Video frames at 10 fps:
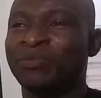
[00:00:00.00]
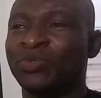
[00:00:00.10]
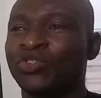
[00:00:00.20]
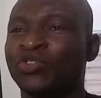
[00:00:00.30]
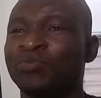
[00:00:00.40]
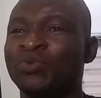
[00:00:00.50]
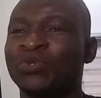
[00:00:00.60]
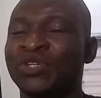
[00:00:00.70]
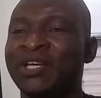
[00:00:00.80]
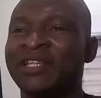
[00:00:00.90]

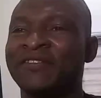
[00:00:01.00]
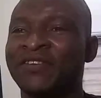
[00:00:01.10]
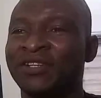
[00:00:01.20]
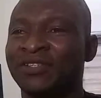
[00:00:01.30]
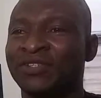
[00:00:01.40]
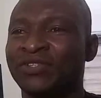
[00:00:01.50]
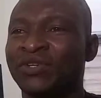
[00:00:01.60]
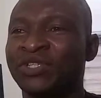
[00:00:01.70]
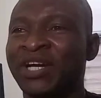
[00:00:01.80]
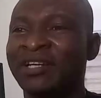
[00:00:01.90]
smooth interface,
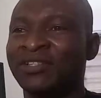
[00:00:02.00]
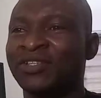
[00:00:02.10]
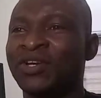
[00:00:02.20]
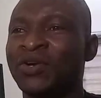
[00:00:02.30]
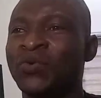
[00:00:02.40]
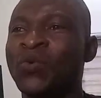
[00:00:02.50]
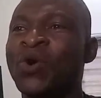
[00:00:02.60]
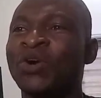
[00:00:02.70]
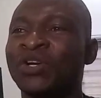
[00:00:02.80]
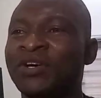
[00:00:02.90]
such as
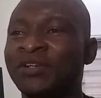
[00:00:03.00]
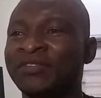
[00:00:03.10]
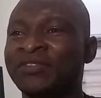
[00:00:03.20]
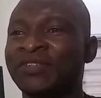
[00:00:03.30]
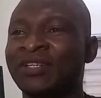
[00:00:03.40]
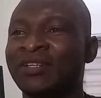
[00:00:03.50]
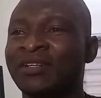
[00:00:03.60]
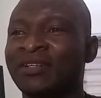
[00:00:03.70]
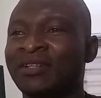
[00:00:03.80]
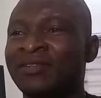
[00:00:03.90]
wall of
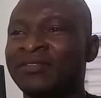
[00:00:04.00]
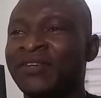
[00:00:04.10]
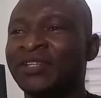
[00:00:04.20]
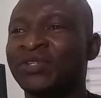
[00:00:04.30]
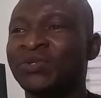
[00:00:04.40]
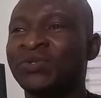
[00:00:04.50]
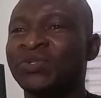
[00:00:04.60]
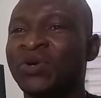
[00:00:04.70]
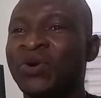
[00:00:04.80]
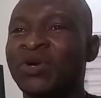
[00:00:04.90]

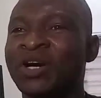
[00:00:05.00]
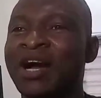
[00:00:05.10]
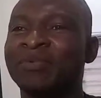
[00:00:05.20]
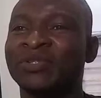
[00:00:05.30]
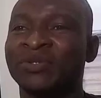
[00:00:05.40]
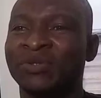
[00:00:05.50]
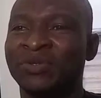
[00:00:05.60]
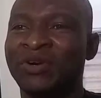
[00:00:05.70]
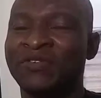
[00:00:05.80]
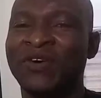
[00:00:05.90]
vessels or capsule
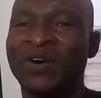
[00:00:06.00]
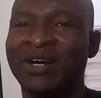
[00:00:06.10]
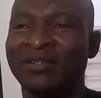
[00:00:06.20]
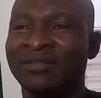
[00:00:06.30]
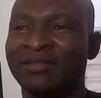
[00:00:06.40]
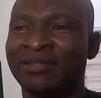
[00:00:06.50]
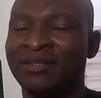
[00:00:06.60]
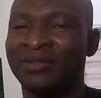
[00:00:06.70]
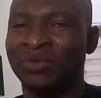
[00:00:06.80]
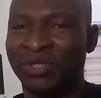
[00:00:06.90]
of organs,
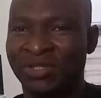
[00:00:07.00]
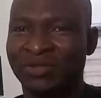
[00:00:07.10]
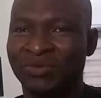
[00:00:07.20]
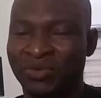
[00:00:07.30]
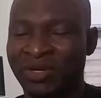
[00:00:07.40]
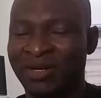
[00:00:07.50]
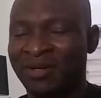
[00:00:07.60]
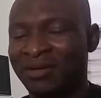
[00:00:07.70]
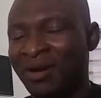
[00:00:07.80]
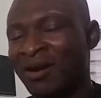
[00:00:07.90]
which
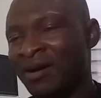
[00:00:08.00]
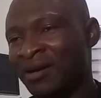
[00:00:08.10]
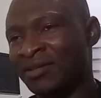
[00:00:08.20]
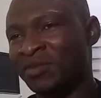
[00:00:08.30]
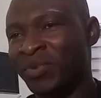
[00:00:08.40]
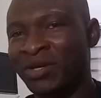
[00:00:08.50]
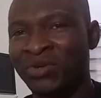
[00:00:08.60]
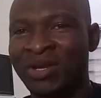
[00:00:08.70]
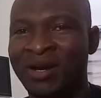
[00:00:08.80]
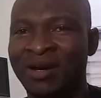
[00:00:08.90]
were
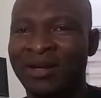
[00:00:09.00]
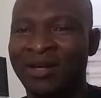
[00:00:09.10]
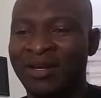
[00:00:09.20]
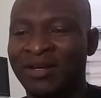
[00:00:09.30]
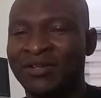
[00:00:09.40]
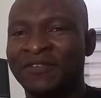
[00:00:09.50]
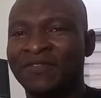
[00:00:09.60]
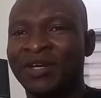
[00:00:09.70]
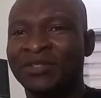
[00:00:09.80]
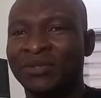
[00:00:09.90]
specular
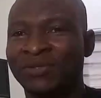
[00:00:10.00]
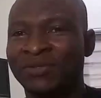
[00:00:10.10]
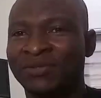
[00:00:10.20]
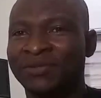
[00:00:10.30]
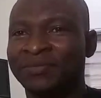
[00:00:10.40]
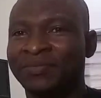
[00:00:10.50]
reflectors.